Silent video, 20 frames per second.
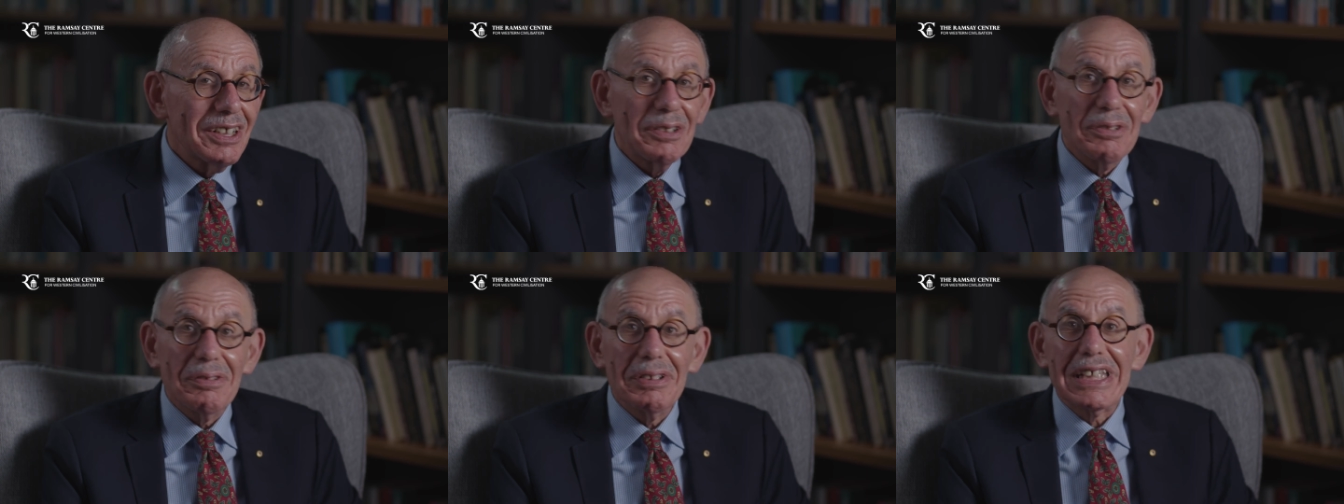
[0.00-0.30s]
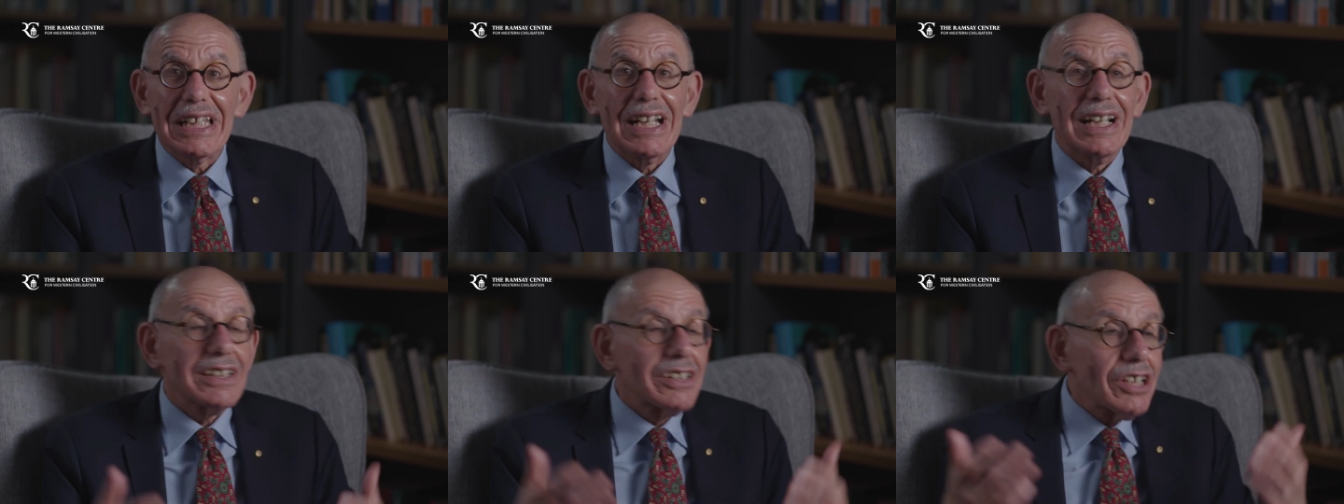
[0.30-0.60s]

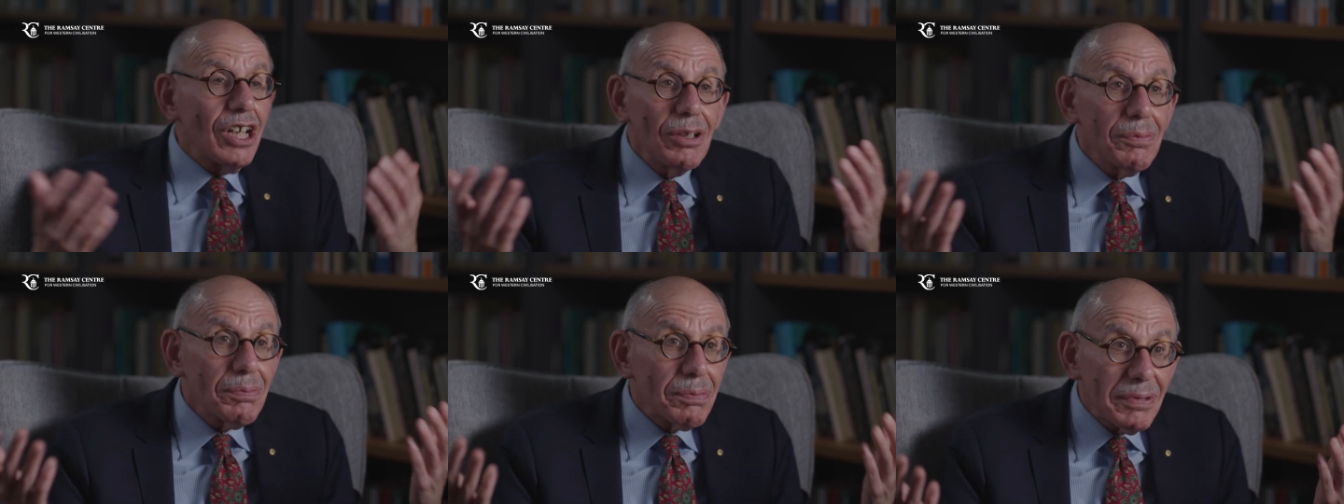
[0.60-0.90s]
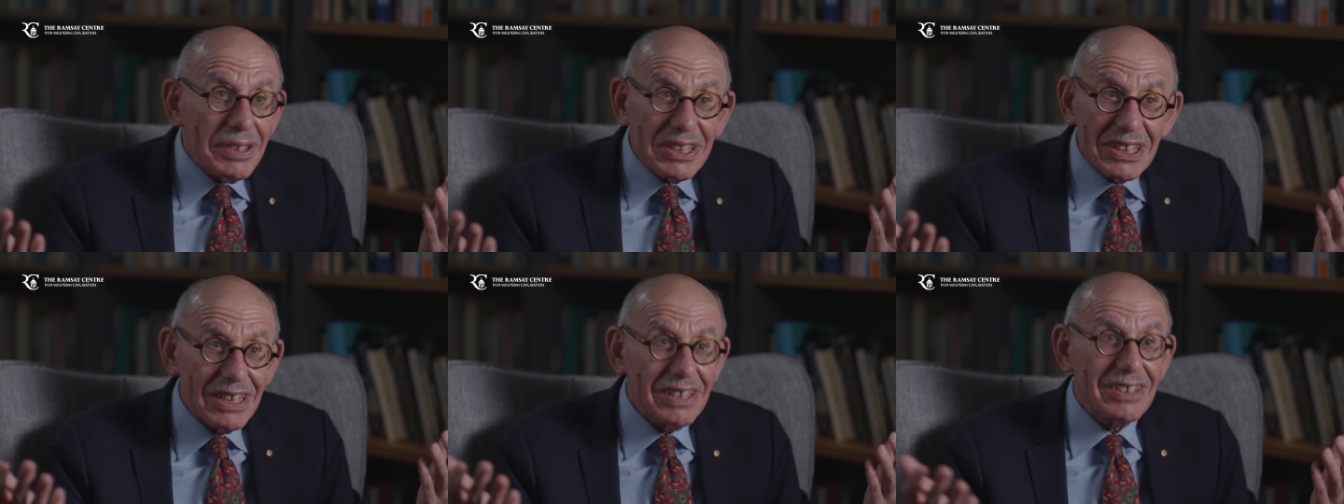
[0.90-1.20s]
We can't
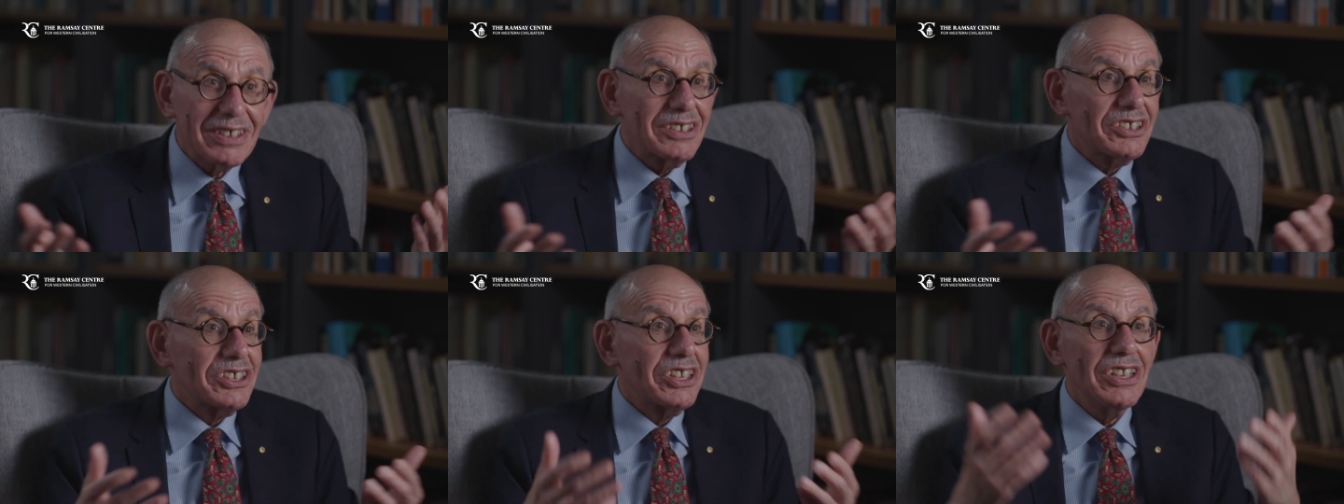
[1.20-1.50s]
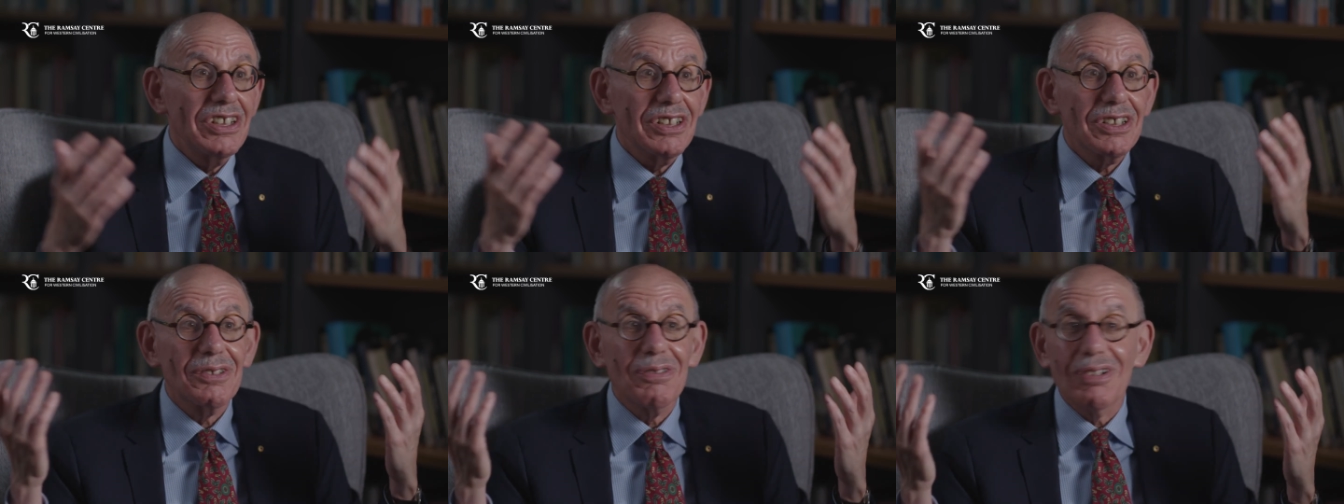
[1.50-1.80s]
cope with just the
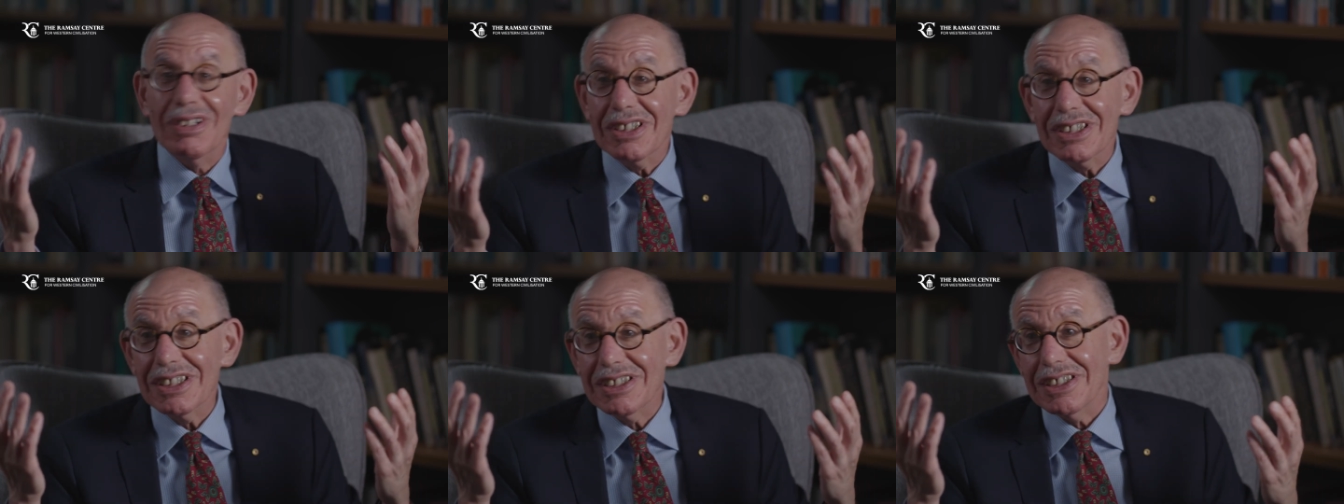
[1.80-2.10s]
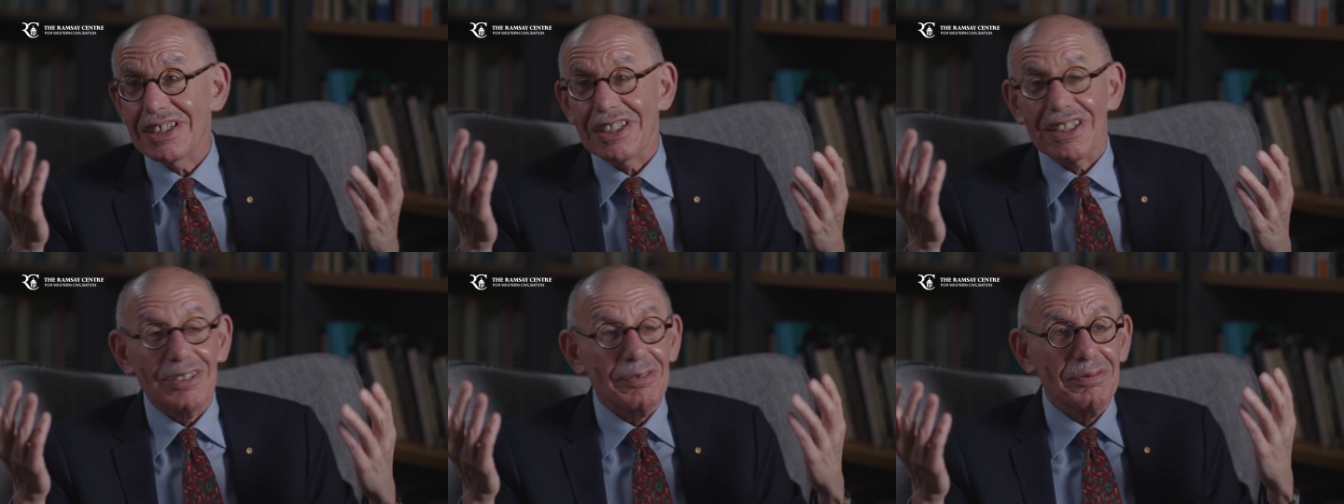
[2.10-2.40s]
sheer
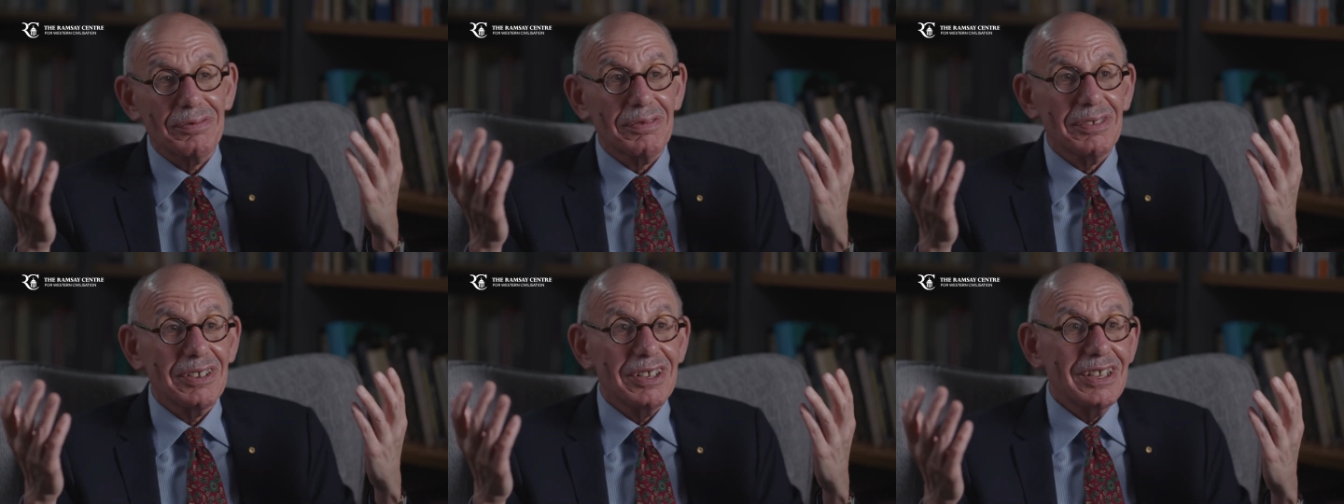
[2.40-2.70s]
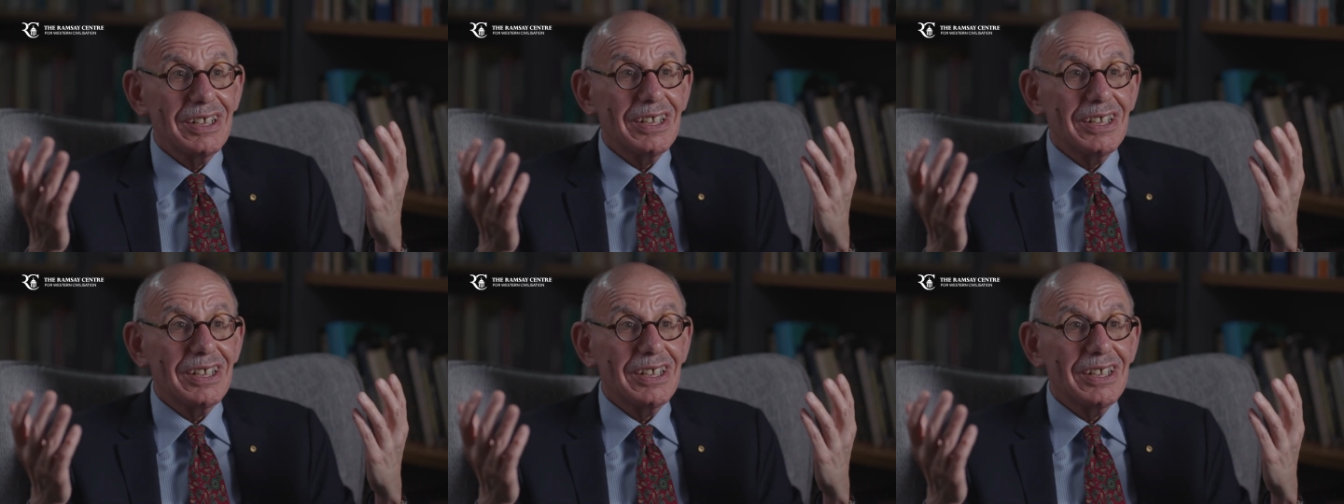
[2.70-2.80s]
quantity of